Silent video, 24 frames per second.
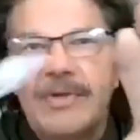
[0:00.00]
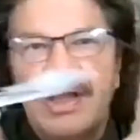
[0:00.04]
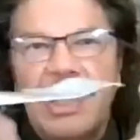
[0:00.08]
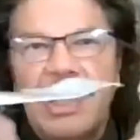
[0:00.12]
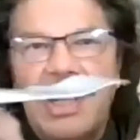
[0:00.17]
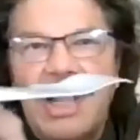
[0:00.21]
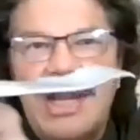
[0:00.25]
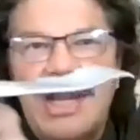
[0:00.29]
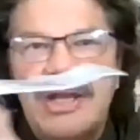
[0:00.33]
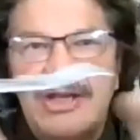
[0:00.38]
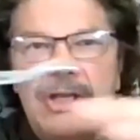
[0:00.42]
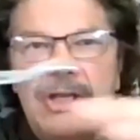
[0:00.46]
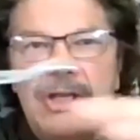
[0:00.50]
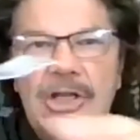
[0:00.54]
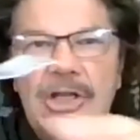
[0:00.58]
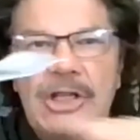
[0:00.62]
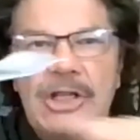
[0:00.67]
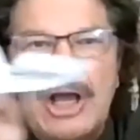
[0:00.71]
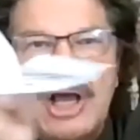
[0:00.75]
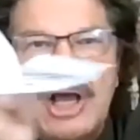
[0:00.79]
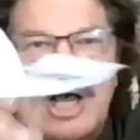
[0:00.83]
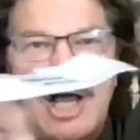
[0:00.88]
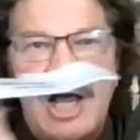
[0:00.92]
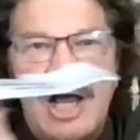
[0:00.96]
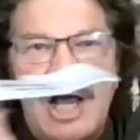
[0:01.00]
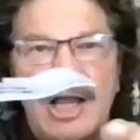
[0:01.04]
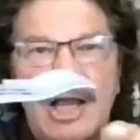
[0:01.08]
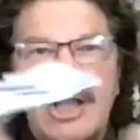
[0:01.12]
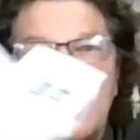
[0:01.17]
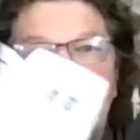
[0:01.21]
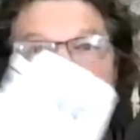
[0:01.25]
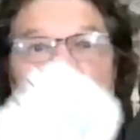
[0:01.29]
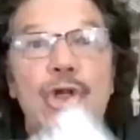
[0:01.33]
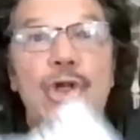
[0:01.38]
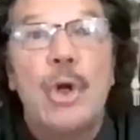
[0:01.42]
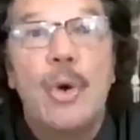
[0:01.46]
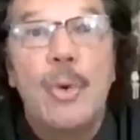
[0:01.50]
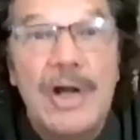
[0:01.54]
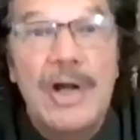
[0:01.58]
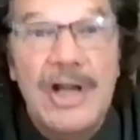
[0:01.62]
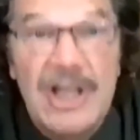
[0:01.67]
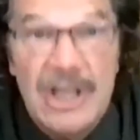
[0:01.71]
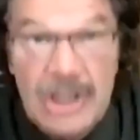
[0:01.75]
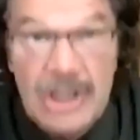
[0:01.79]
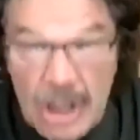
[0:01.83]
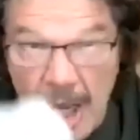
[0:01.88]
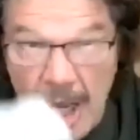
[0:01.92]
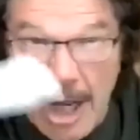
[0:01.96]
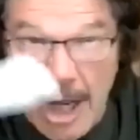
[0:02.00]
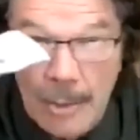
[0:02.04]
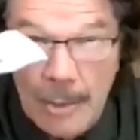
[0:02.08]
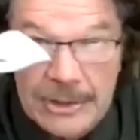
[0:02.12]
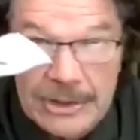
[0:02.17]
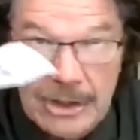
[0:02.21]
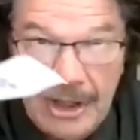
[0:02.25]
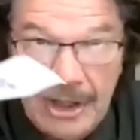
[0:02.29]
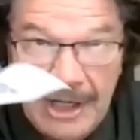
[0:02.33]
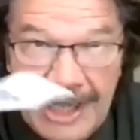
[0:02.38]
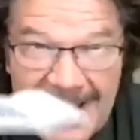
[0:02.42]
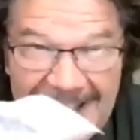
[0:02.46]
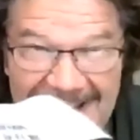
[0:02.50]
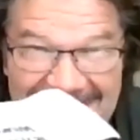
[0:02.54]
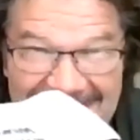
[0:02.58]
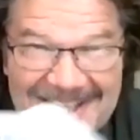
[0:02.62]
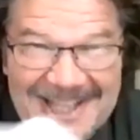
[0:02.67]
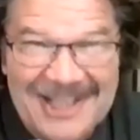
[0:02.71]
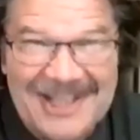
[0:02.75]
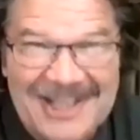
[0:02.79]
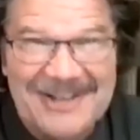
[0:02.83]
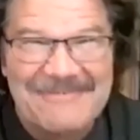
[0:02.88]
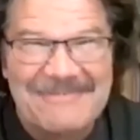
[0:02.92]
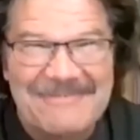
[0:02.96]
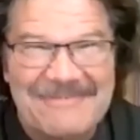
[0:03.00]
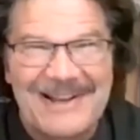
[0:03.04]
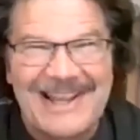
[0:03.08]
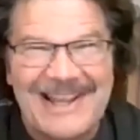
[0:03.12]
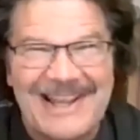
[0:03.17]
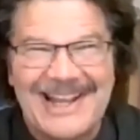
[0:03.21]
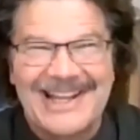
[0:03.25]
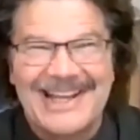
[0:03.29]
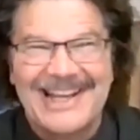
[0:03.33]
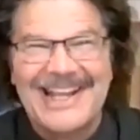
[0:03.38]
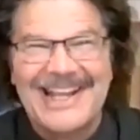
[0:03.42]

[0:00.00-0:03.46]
and yaw. You don't want to yaw when you're landing a plane.